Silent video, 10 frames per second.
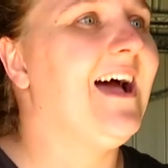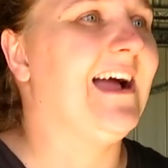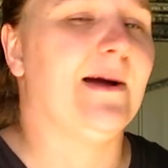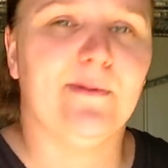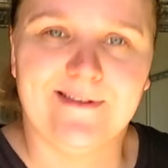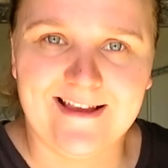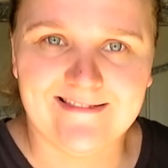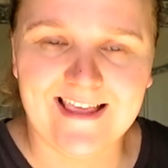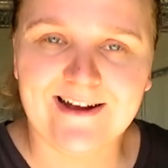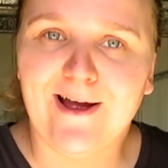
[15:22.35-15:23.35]
A couple of
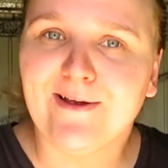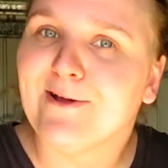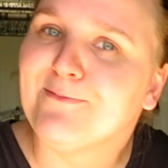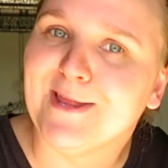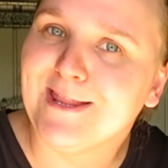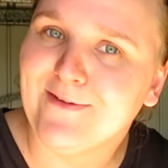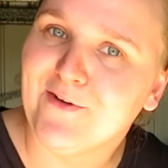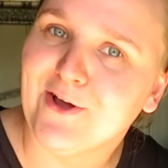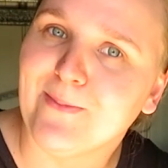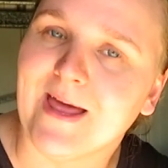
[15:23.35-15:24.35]
days later, I completely
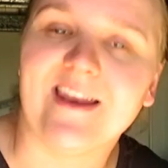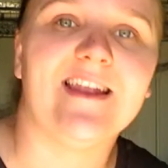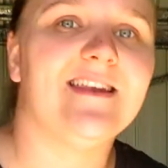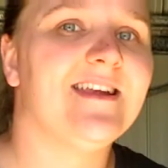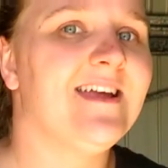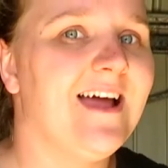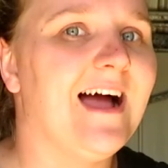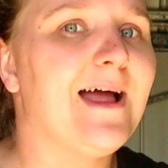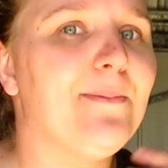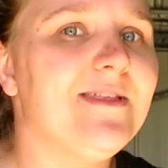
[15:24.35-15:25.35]
forgot about it.
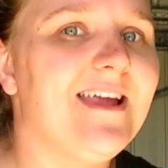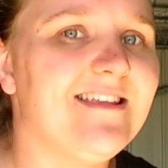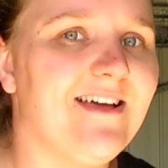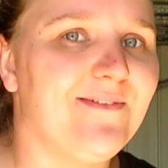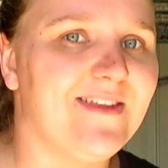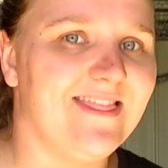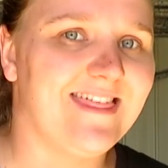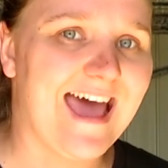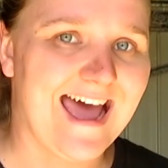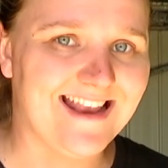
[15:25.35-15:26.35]
A couple of days after
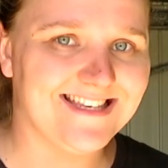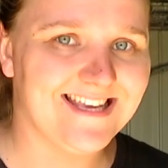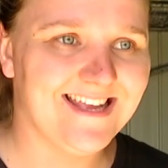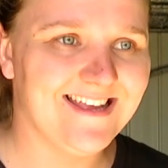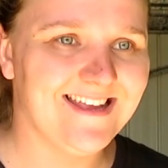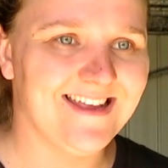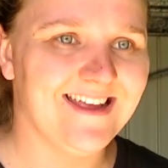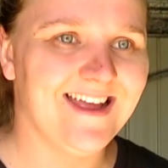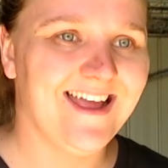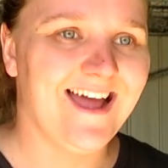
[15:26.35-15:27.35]
that,
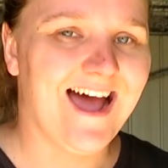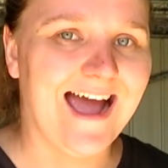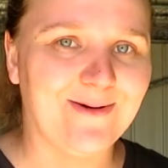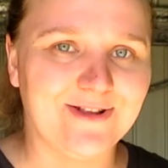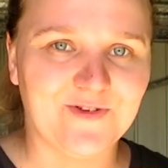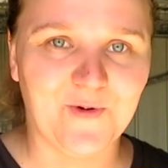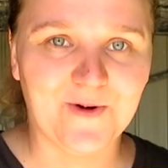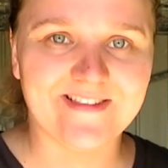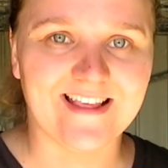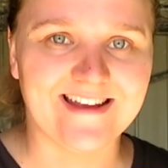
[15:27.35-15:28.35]
I went to
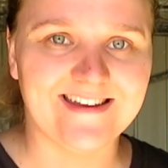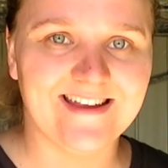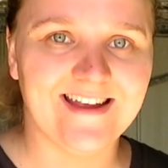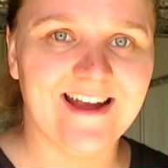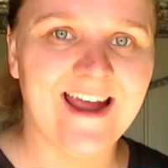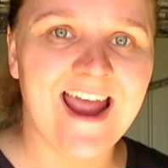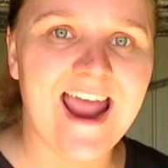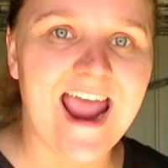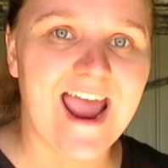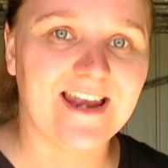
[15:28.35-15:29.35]
Horseland
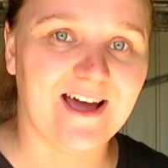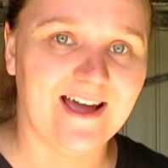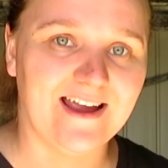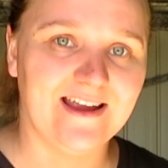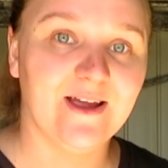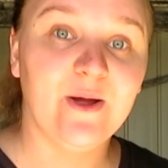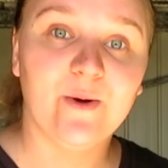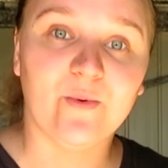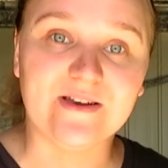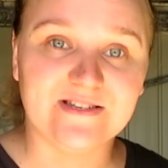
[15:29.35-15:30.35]
and I
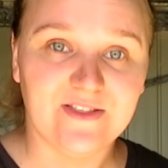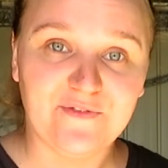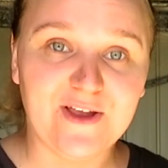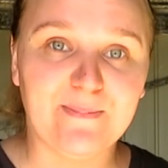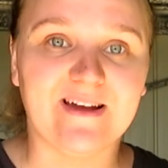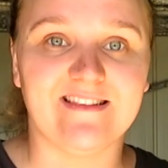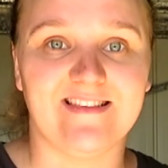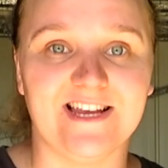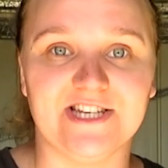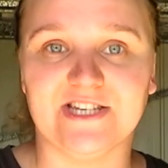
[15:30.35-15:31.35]
went to the feed bucket
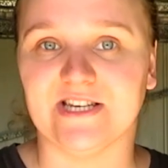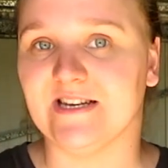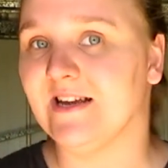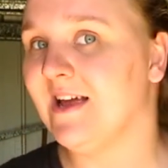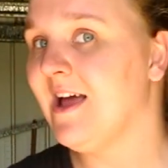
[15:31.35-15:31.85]
section.